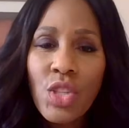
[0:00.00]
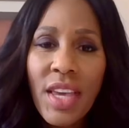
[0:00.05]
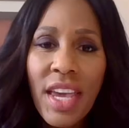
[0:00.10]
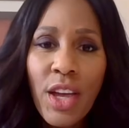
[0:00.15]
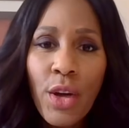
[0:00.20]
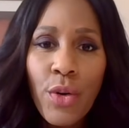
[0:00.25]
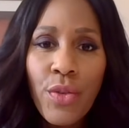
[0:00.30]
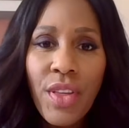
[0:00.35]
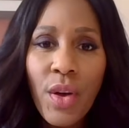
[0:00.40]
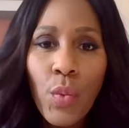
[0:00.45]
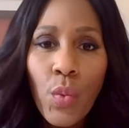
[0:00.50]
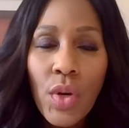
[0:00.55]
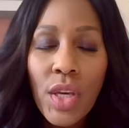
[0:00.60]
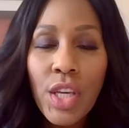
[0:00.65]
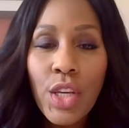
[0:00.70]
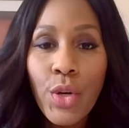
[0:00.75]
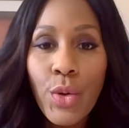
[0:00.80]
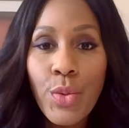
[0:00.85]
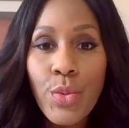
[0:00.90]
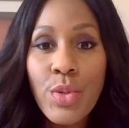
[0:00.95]
scale that
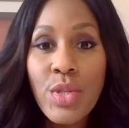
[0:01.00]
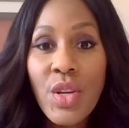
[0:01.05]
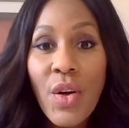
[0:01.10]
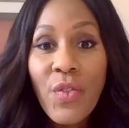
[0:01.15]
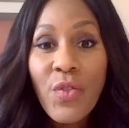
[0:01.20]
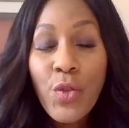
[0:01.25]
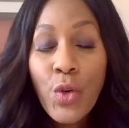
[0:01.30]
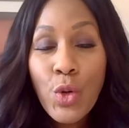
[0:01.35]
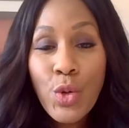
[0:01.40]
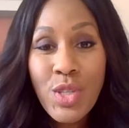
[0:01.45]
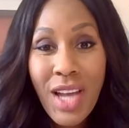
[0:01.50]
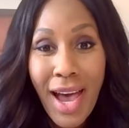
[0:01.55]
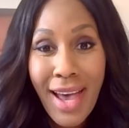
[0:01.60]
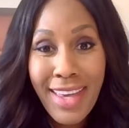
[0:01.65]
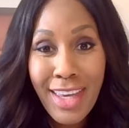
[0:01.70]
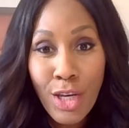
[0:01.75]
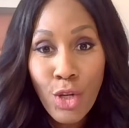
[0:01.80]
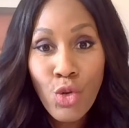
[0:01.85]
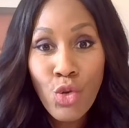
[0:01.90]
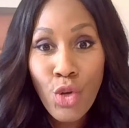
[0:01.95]
we use for
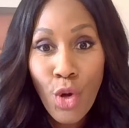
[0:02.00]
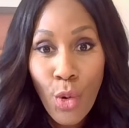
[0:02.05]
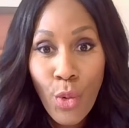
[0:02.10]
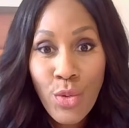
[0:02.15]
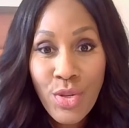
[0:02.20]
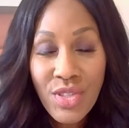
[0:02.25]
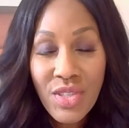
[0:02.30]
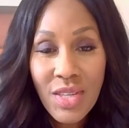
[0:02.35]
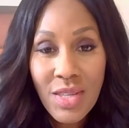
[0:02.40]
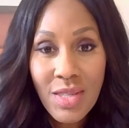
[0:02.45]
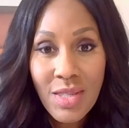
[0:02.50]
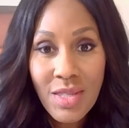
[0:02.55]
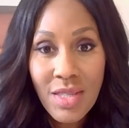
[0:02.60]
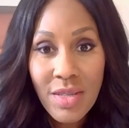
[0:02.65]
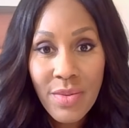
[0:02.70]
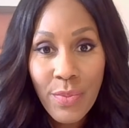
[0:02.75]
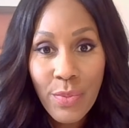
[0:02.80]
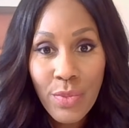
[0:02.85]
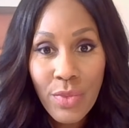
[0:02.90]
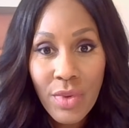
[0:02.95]

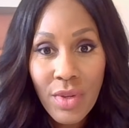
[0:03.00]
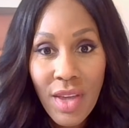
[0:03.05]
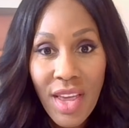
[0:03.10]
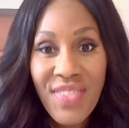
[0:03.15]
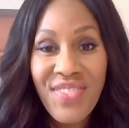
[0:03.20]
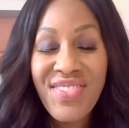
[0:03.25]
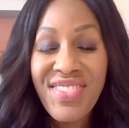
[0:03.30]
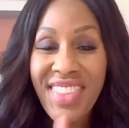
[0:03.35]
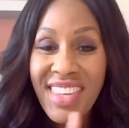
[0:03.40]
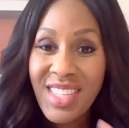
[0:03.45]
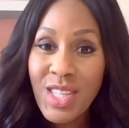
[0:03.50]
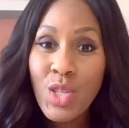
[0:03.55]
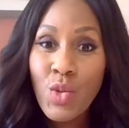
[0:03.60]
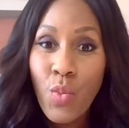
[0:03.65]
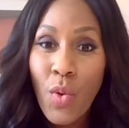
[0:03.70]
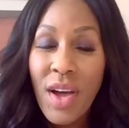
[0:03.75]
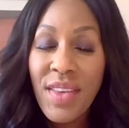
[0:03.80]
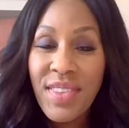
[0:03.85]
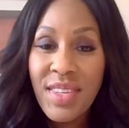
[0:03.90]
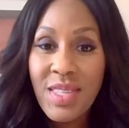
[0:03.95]
diagnosis. And this
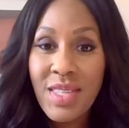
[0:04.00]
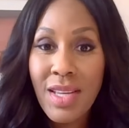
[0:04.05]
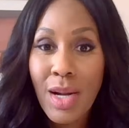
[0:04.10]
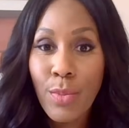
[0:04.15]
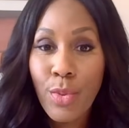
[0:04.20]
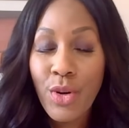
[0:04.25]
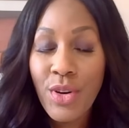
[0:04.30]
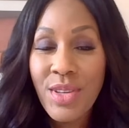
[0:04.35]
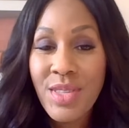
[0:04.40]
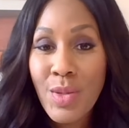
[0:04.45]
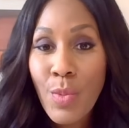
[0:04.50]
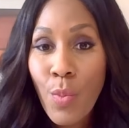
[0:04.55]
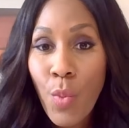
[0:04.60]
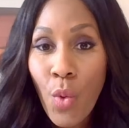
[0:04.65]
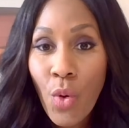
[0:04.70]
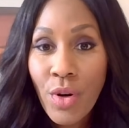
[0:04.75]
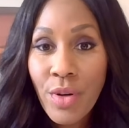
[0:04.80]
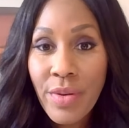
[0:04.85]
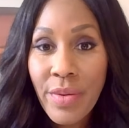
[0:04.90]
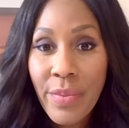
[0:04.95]
is why this number is
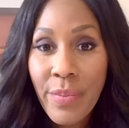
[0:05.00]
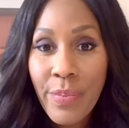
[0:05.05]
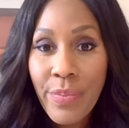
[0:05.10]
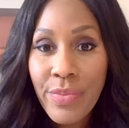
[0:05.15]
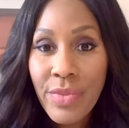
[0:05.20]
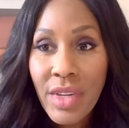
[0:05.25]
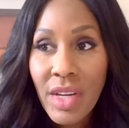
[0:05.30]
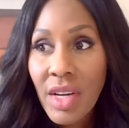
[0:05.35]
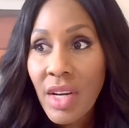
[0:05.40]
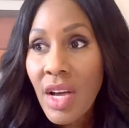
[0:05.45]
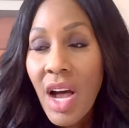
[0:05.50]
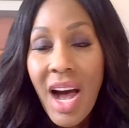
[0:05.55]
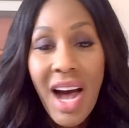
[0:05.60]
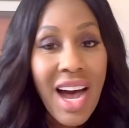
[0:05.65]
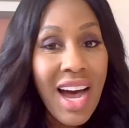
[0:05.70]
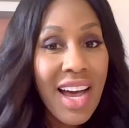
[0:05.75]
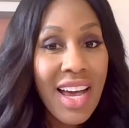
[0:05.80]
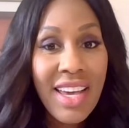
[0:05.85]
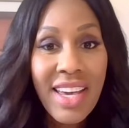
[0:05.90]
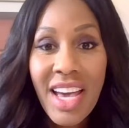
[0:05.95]
important.
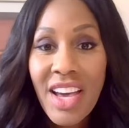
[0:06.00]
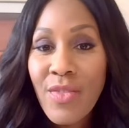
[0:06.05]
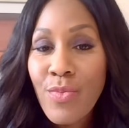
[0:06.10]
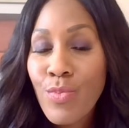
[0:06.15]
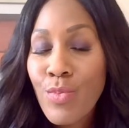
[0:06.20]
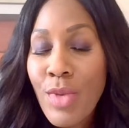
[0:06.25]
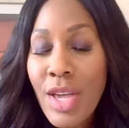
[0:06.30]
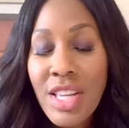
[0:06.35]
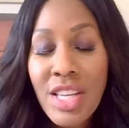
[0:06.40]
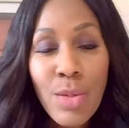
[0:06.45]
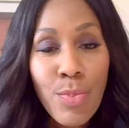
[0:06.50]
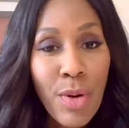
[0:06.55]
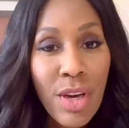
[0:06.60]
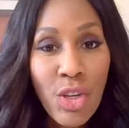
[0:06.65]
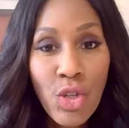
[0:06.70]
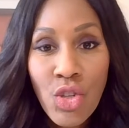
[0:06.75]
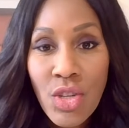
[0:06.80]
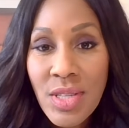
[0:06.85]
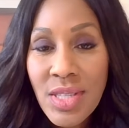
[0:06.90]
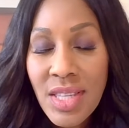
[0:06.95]
I have many
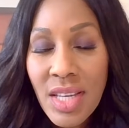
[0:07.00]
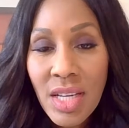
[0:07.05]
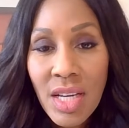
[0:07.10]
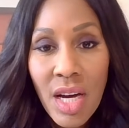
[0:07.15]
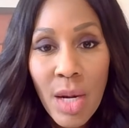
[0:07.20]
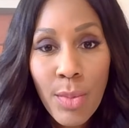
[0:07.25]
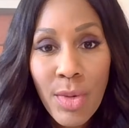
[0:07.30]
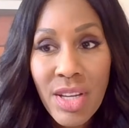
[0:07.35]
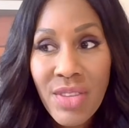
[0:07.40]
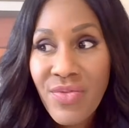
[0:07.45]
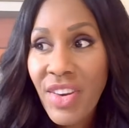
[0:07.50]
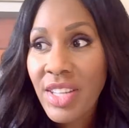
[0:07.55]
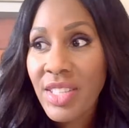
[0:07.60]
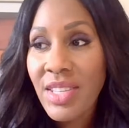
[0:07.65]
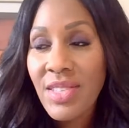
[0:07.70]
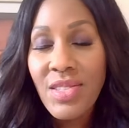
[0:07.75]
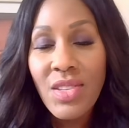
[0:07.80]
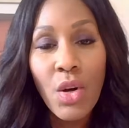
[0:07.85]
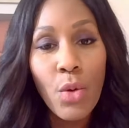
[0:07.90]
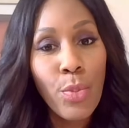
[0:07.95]
patients that come in. In
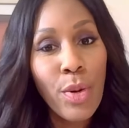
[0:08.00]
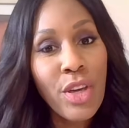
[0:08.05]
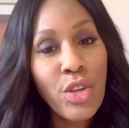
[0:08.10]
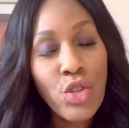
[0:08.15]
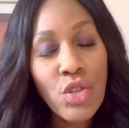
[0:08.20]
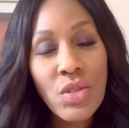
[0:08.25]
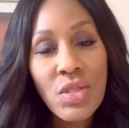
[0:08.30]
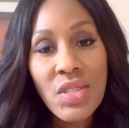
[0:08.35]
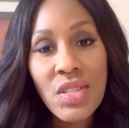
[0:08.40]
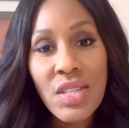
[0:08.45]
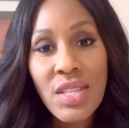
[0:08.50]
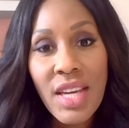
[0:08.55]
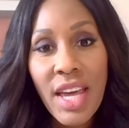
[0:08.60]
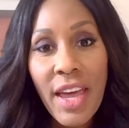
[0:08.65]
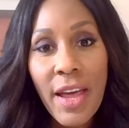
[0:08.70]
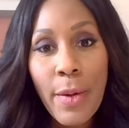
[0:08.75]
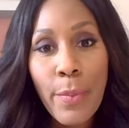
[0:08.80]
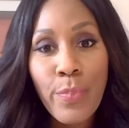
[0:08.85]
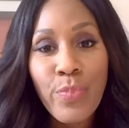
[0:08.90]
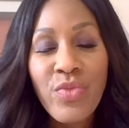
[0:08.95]
fact, I saw patients
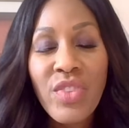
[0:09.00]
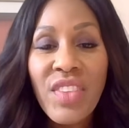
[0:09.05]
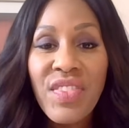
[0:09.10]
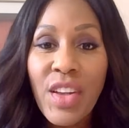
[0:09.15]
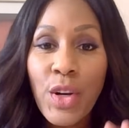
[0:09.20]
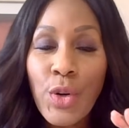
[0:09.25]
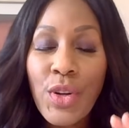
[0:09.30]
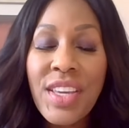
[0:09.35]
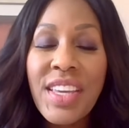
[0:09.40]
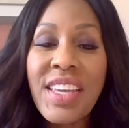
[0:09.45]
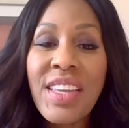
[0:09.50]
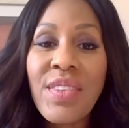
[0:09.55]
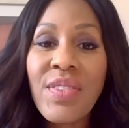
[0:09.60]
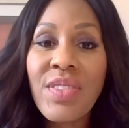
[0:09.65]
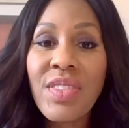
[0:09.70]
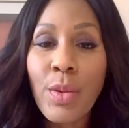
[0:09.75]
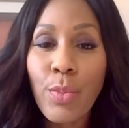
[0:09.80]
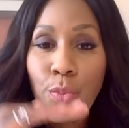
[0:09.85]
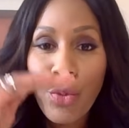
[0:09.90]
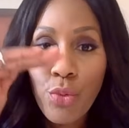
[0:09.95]
today that are
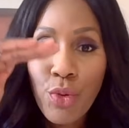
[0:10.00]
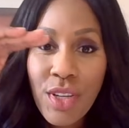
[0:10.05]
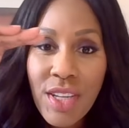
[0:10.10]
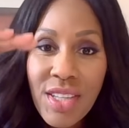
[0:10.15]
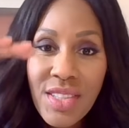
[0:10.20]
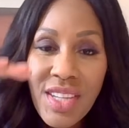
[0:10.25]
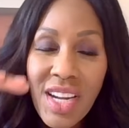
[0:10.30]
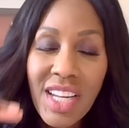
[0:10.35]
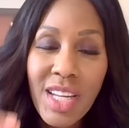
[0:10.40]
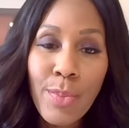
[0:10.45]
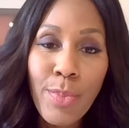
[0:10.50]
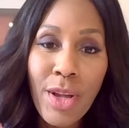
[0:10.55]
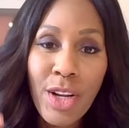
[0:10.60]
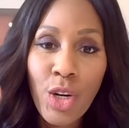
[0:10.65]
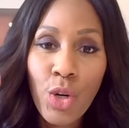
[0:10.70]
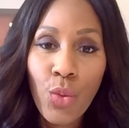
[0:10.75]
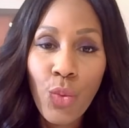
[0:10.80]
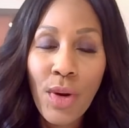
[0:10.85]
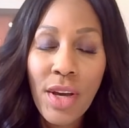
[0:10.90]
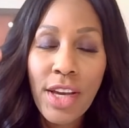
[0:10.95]
in the pre
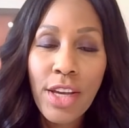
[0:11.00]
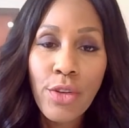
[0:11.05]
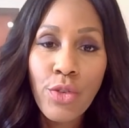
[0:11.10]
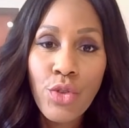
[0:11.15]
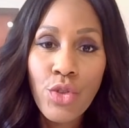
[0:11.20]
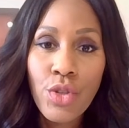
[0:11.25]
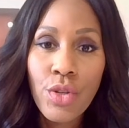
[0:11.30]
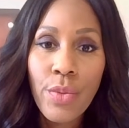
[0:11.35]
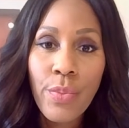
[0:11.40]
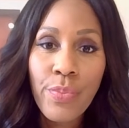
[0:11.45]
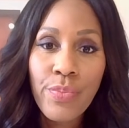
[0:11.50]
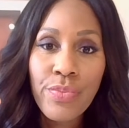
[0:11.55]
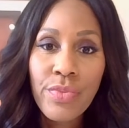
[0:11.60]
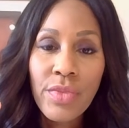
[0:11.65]
diabetic range.